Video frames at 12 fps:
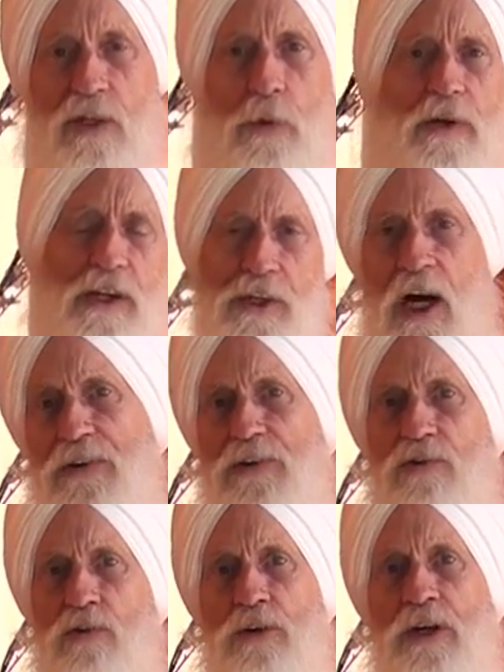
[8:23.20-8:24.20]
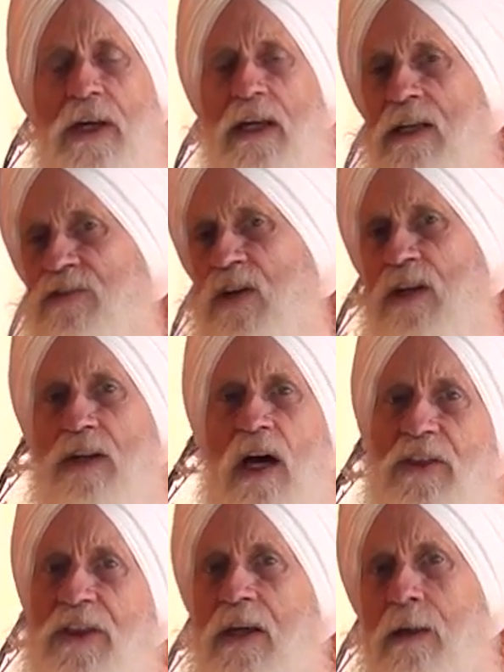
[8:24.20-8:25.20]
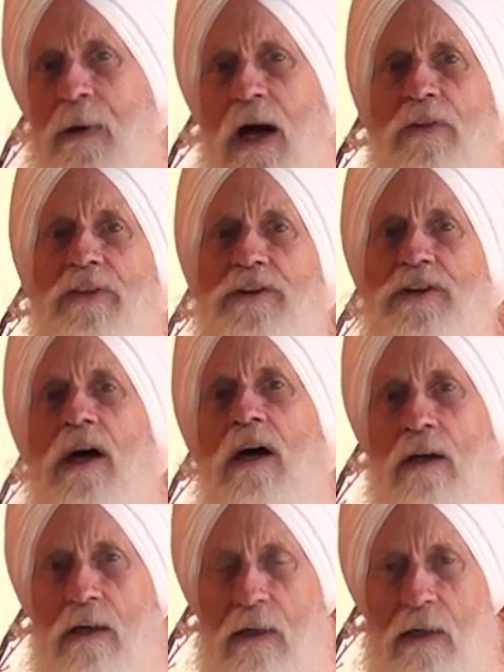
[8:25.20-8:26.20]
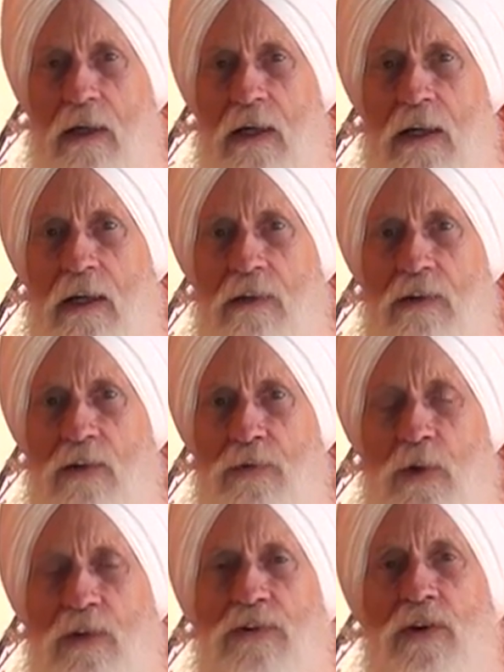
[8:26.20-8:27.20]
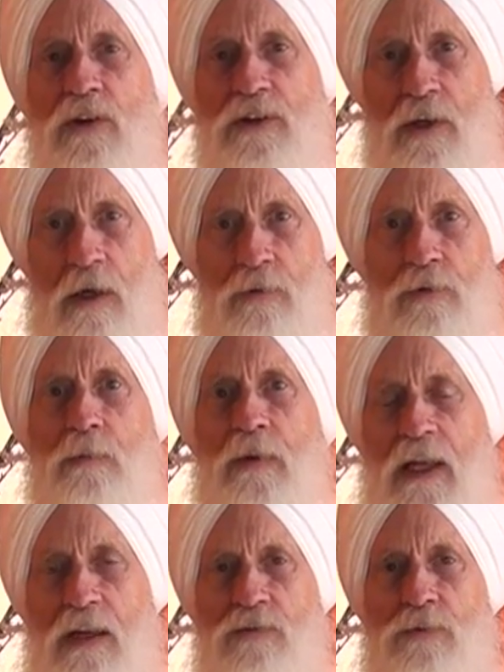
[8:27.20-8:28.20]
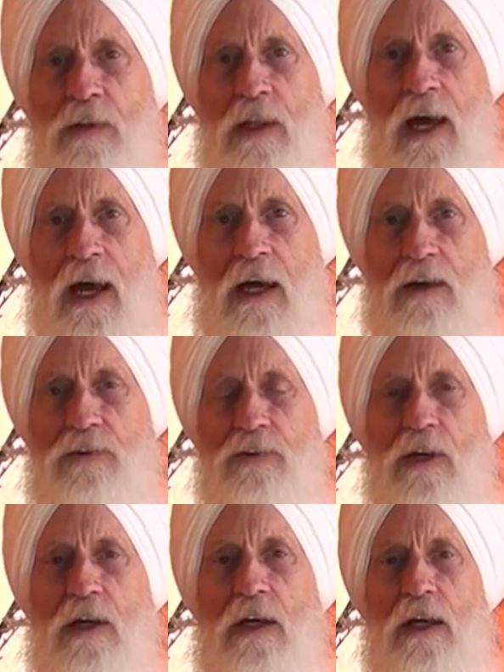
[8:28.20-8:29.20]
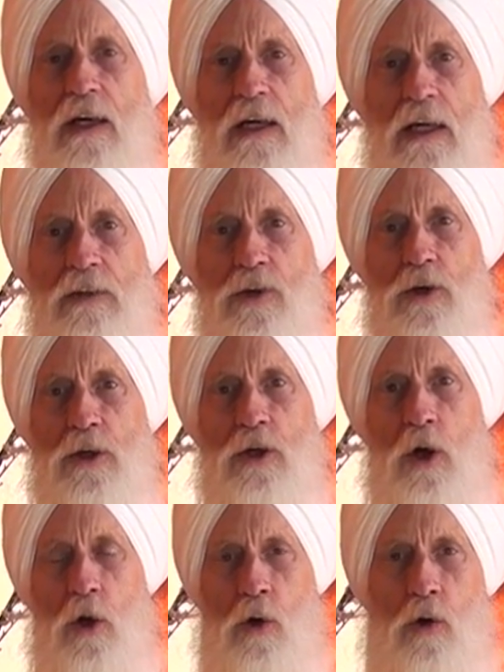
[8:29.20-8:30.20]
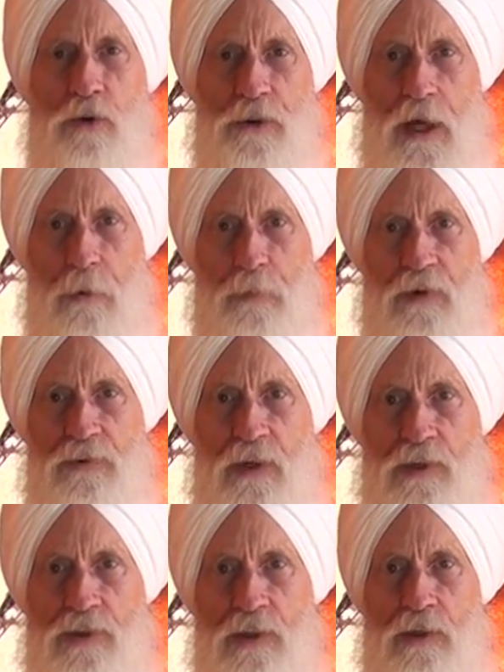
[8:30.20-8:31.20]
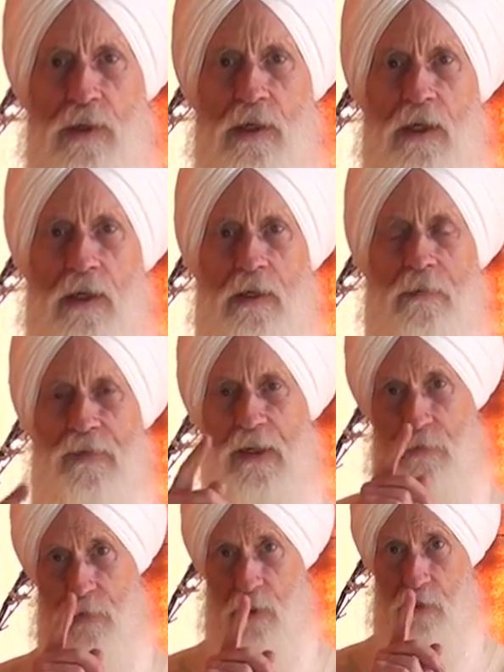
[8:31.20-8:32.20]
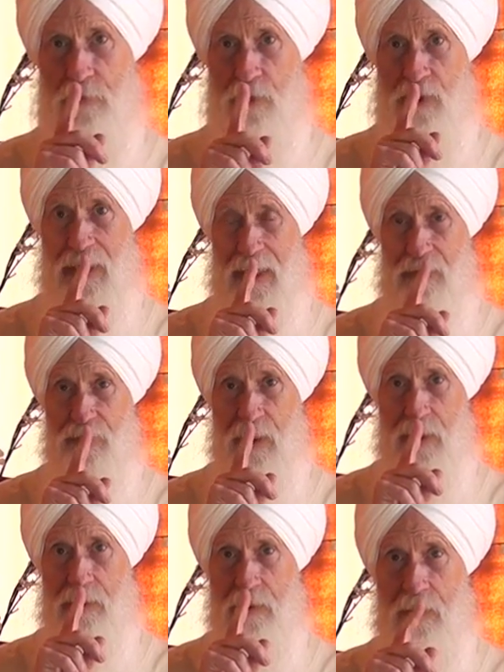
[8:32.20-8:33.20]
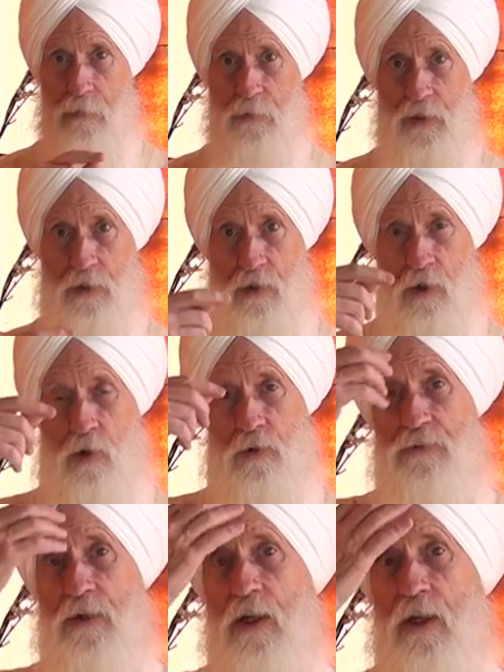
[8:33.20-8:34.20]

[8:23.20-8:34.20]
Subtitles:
When he taught this Kriya, he said nothing about the tongue in this one, so the tongue remains relaxed. And you're going to hold that position, even though you're gazing at the tip of the nose,